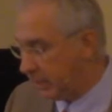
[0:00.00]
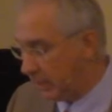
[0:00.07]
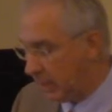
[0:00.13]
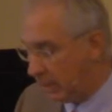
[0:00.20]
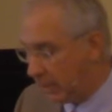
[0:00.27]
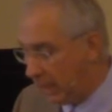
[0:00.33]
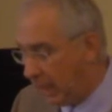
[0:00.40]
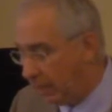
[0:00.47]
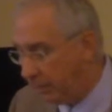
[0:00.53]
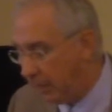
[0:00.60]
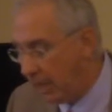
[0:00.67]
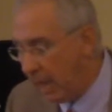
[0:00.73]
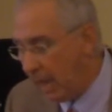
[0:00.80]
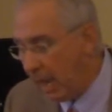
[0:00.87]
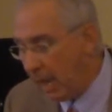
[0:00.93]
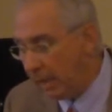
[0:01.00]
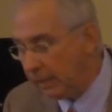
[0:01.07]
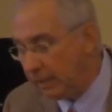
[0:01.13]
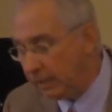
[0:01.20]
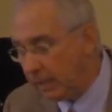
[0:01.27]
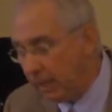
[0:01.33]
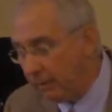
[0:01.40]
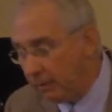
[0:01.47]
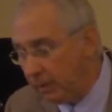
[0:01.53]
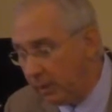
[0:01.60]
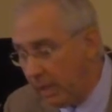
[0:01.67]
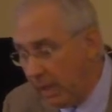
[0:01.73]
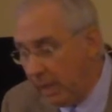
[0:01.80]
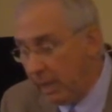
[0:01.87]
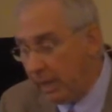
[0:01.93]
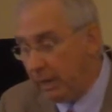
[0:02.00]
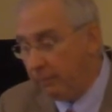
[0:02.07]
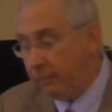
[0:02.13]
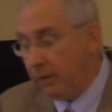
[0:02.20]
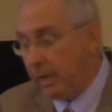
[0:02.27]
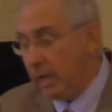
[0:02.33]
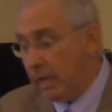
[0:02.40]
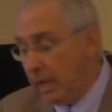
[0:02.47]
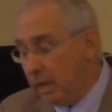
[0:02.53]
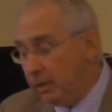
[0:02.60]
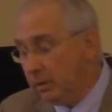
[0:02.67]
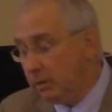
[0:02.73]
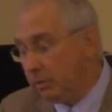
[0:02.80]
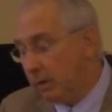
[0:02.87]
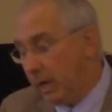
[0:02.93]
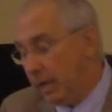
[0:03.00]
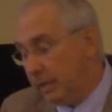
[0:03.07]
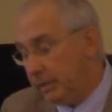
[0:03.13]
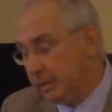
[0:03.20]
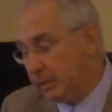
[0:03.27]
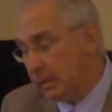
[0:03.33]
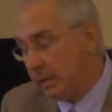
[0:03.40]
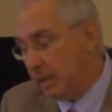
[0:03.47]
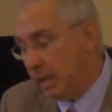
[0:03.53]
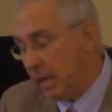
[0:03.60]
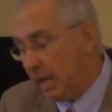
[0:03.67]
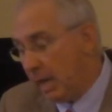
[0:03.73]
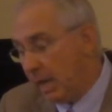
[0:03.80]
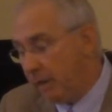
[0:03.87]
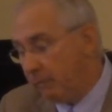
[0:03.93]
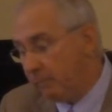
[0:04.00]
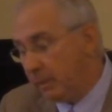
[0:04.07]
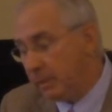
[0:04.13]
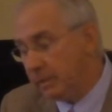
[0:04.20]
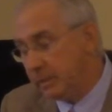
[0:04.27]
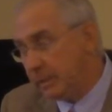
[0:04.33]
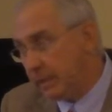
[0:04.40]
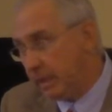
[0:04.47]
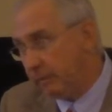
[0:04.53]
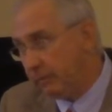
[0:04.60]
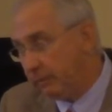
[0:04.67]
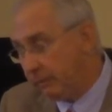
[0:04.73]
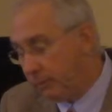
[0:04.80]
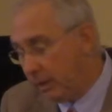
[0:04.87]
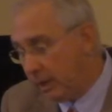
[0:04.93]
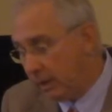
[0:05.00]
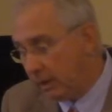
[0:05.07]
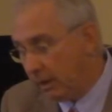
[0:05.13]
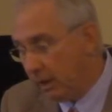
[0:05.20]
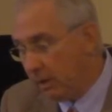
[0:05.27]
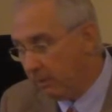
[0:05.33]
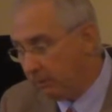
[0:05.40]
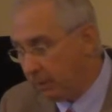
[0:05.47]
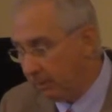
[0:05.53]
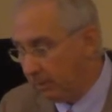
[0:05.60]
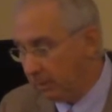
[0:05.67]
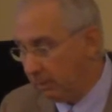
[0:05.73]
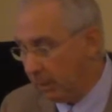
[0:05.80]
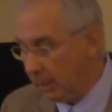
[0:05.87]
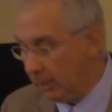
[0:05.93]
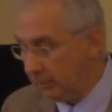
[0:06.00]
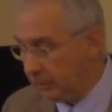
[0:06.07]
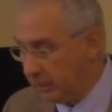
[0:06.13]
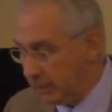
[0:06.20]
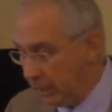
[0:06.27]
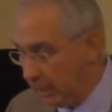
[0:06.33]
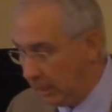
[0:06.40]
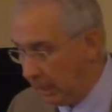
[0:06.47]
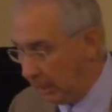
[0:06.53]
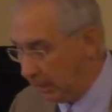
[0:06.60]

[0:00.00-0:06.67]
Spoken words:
sin and death and the devil, if in Christ I have been set free from the reign of sin